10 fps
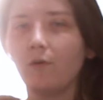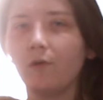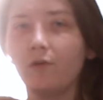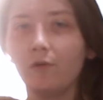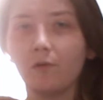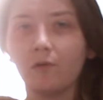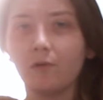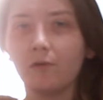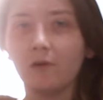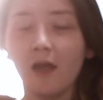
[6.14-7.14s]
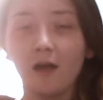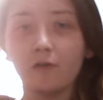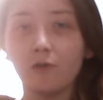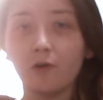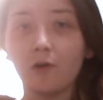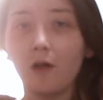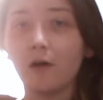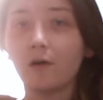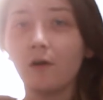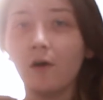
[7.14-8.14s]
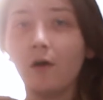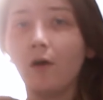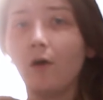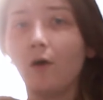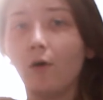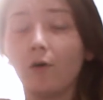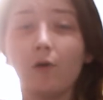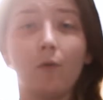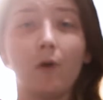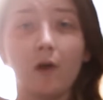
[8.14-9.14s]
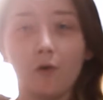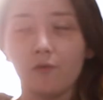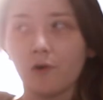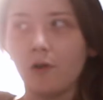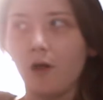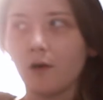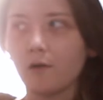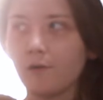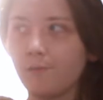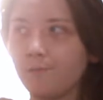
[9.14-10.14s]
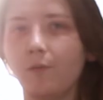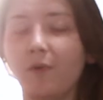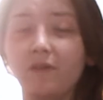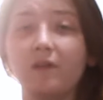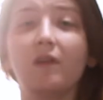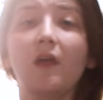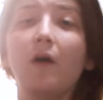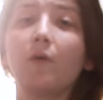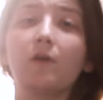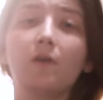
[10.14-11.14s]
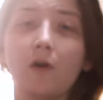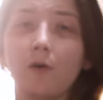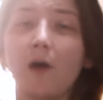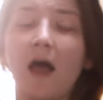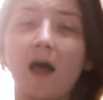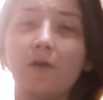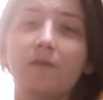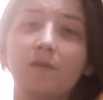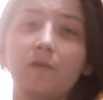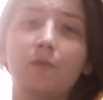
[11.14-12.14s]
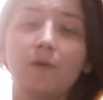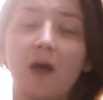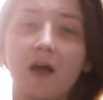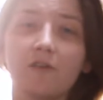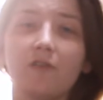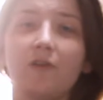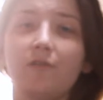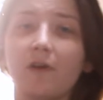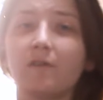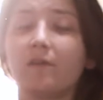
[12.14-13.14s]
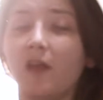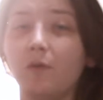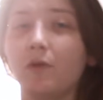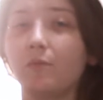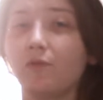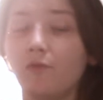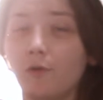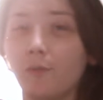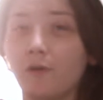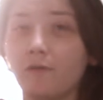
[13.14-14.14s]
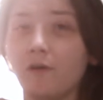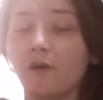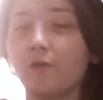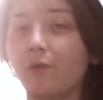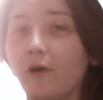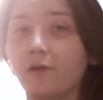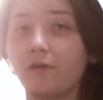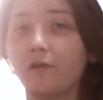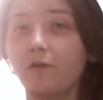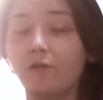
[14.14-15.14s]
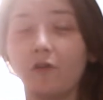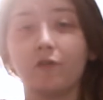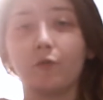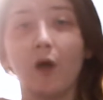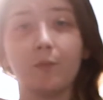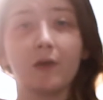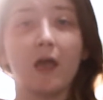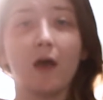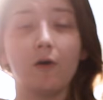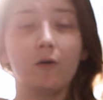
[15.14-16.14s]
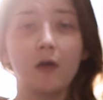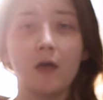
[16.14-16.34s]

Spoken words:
when you can't overclock or don't want to overclock. Basically, I want to know how the CPU actually affects gaming performance in comparison to just swapping out